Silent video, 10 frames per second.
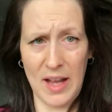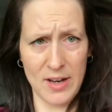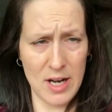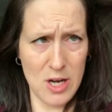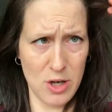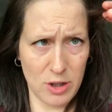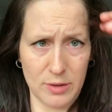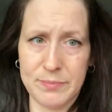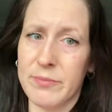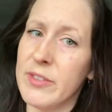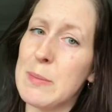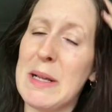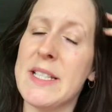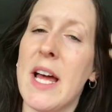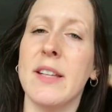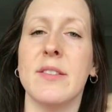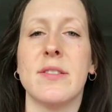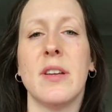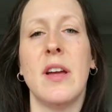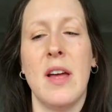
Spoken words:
and I look for split ends.